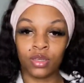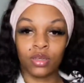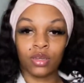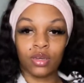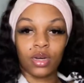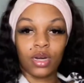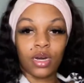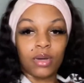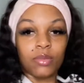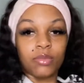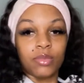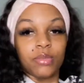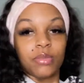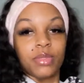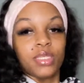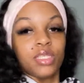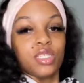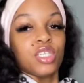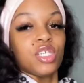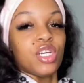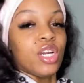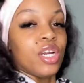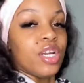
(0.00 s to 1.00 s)
Let me
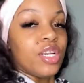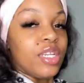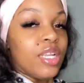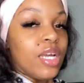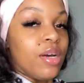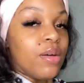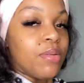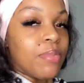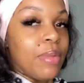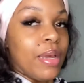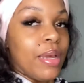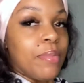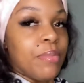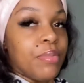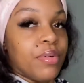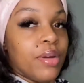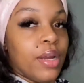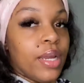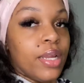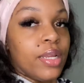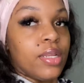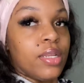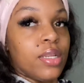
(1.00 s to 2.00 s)
turn down my
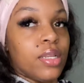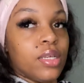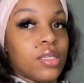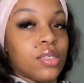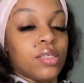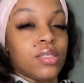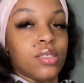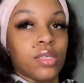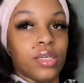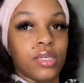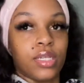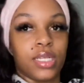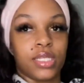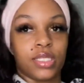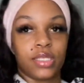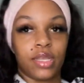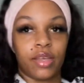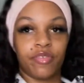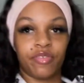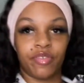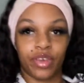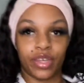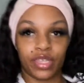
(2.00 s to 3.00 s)
brightness so it doesn't
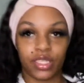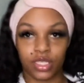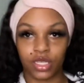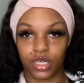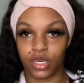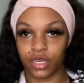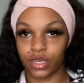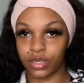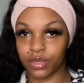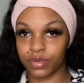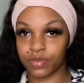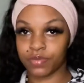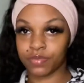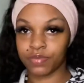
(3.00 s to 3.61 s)
affect her.